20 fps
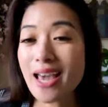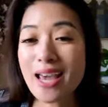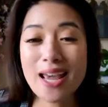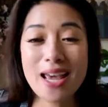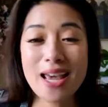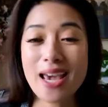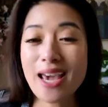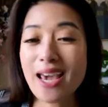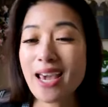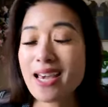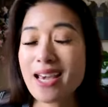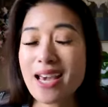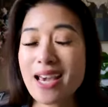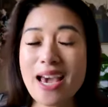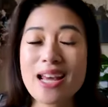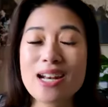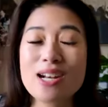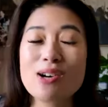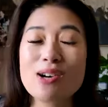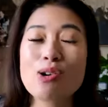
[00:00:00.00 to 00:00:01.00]
A
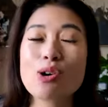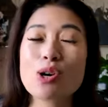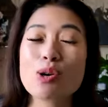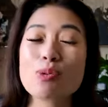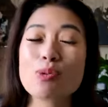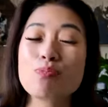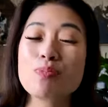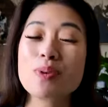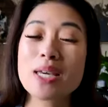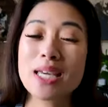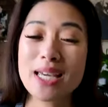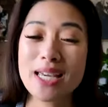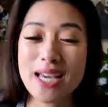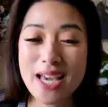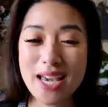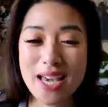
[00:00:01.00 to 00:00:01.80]
and or B.